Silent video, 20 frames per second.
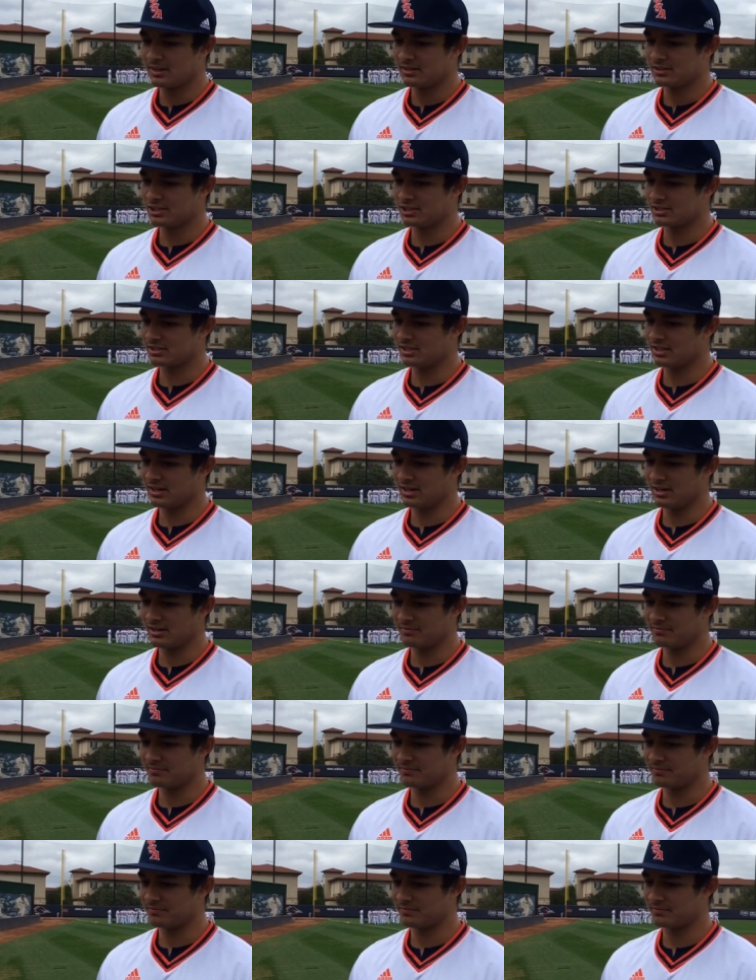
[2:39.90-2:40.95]
just their
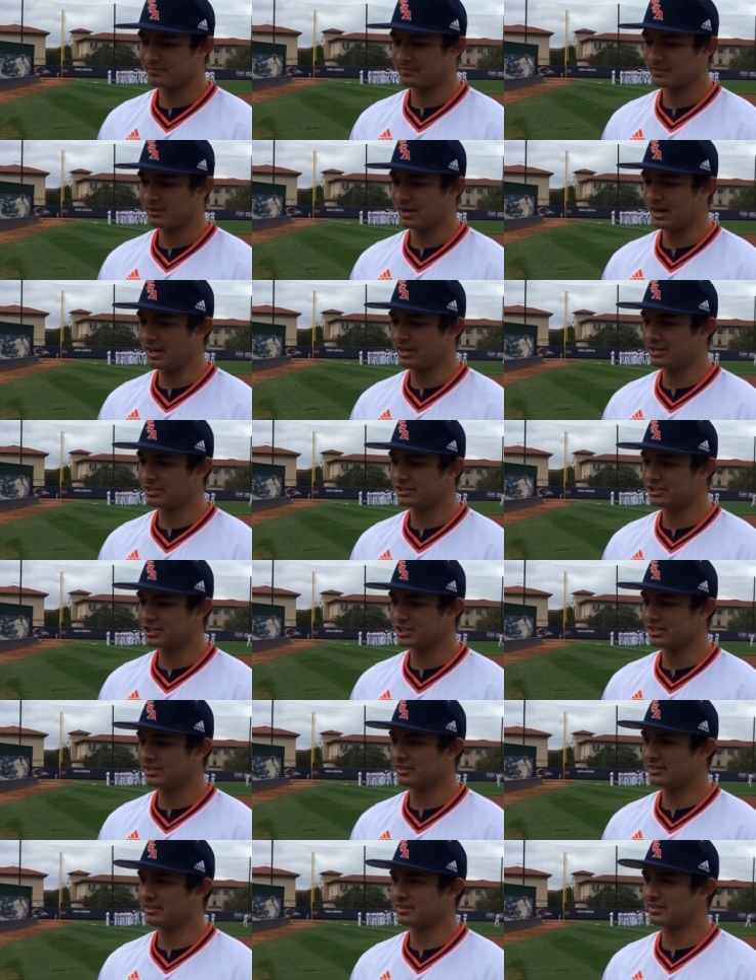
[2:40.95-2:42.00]
their
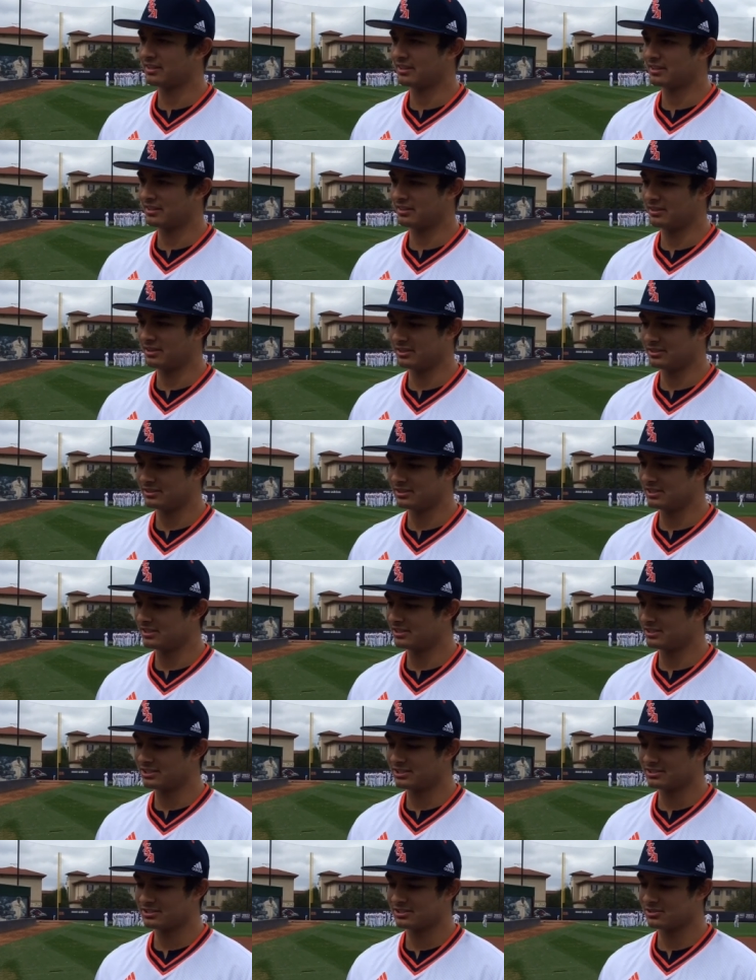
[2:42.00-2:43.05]
energy, their
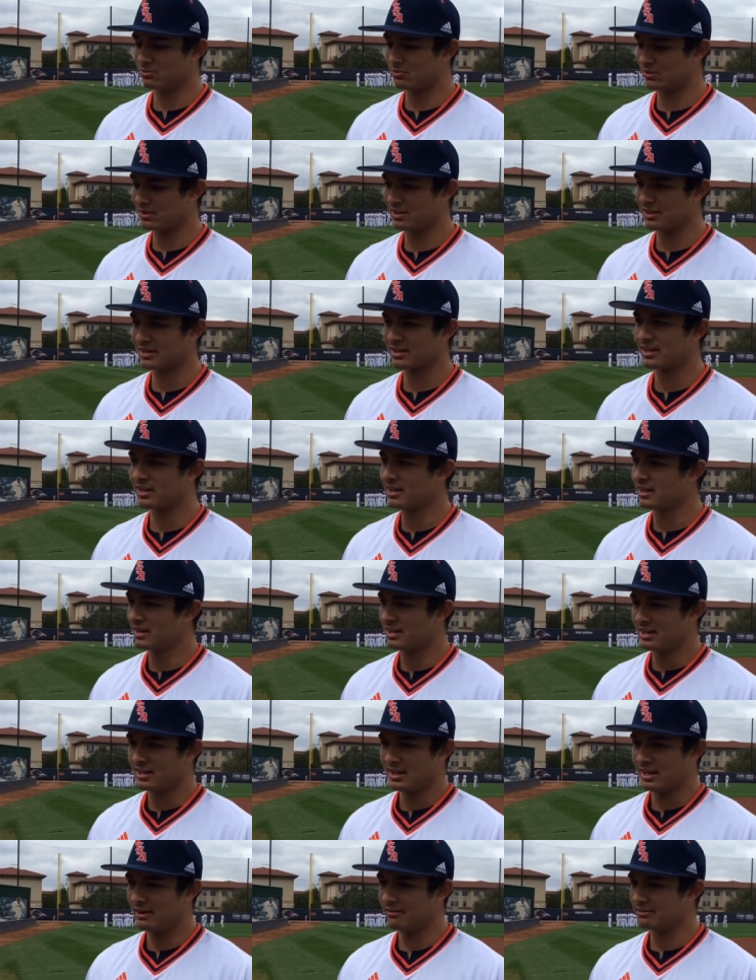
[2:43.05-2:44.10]
diligence to work,
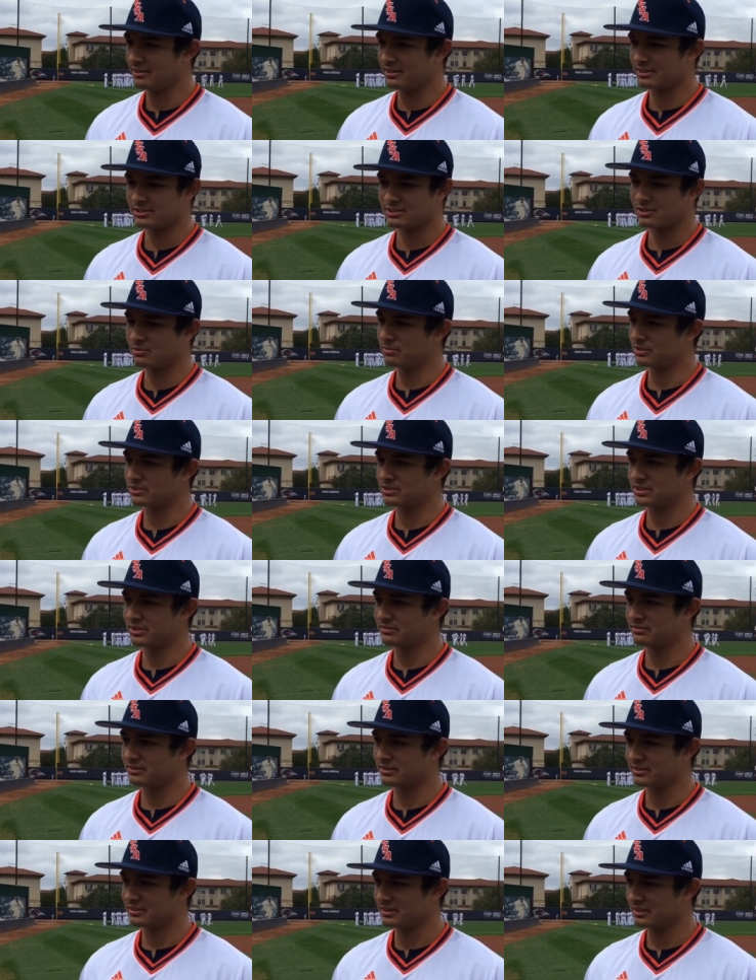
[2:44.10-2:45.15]
everything's so much
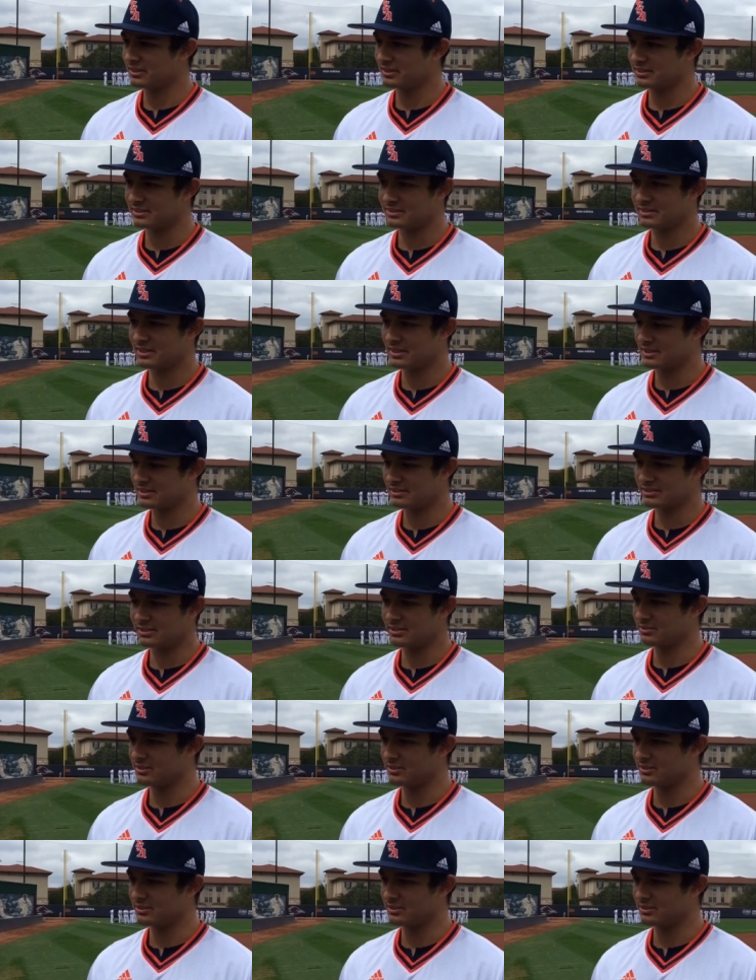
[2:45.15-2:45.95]
different. It's so